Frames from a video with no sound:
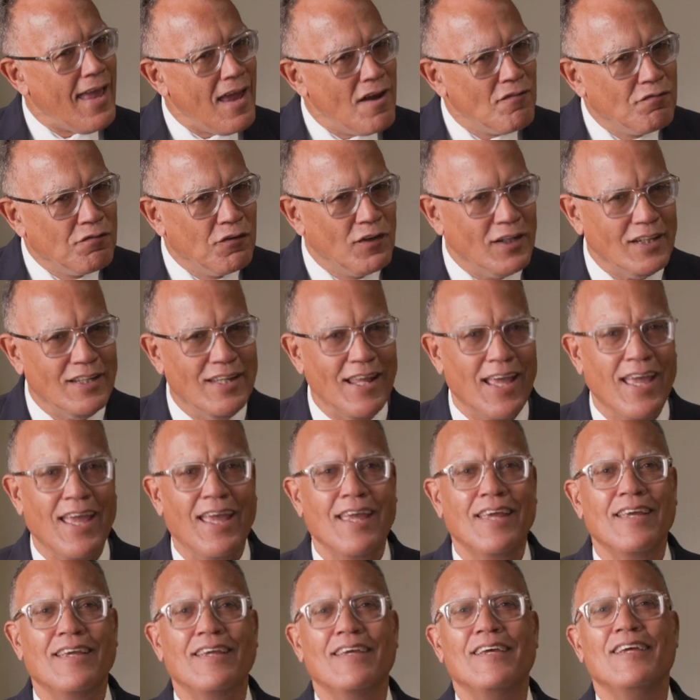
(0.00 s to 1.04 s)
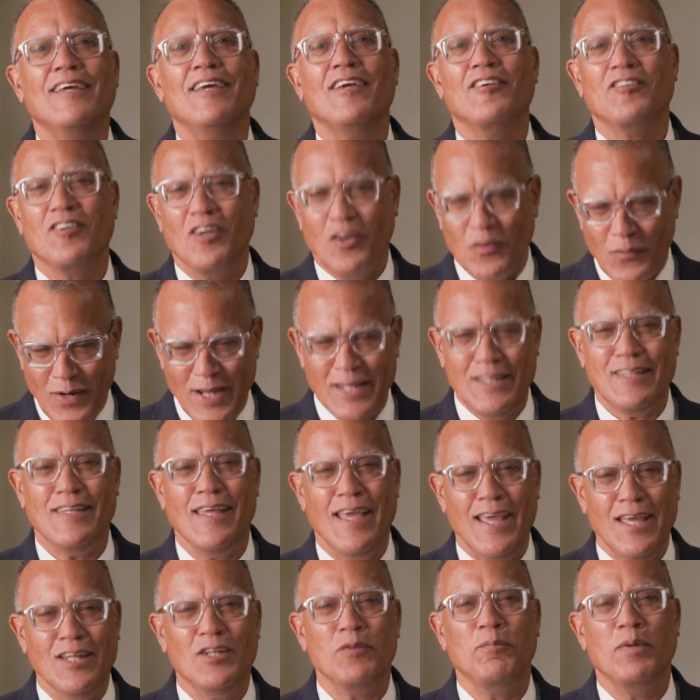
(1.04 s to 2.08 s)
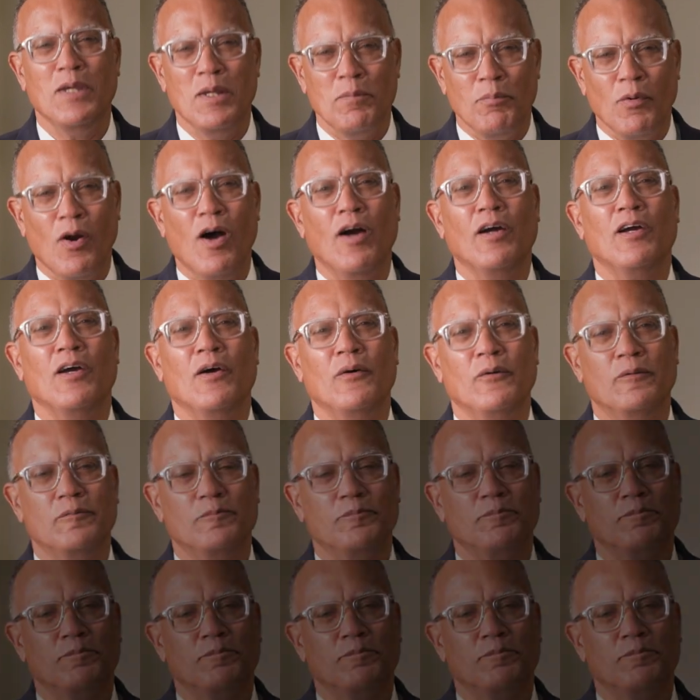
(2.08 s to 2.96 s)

every day is a great day to be a Bronco.